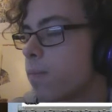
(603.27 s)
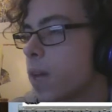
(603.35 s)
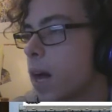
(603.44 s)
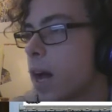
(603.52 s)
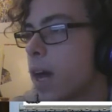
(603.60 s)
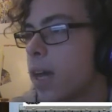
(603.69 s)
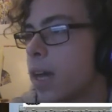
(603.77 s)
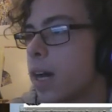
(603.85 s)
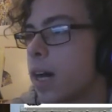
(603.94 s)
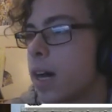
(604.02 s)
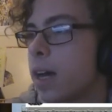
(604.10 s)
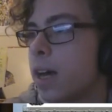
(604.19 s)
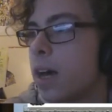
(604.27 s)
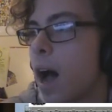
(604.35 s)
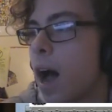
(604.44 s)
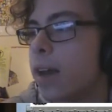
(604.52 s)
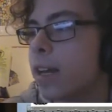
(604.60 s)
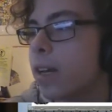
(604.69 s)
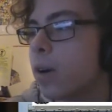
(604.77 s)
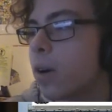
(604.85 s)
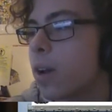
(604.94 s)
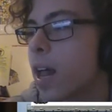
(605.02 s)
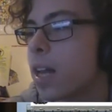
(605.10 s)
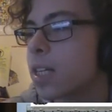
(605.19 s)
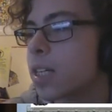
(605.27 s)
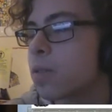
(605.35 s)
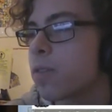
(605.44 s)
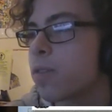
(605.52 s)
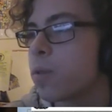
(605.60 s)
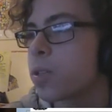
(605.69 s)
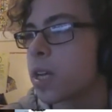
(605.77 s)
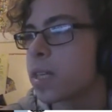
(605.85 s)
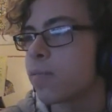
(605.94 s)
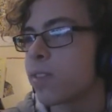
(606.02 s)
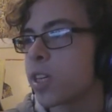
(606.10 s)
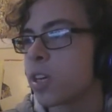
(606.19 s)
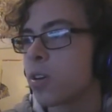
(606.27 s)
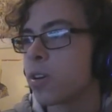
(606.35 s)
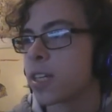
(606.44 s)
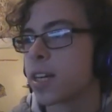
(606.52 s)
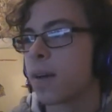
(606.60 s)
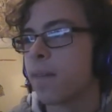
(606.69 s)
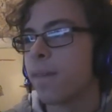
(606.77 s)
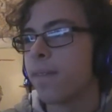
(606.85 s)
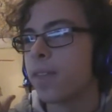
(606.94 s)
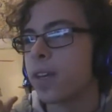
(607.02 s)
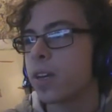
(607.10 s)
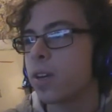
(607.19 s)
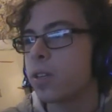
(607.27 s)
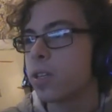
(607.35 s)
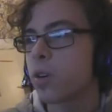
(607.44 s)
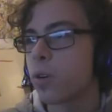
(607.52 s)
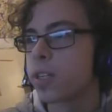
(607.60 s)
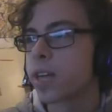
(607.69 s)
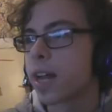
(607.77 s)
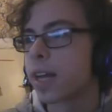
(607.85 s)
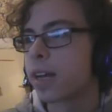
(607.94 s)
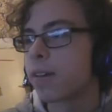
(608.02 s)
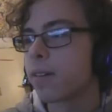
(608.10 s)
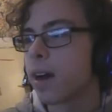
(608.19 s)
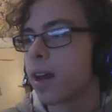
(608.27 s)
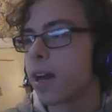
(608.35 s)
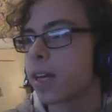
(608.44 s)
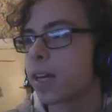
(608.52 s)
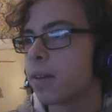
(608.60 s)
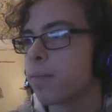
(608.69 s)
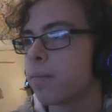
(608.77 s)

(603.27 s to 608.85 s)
I nearly got lulled into a full sense of security. Good storytelling. I like it.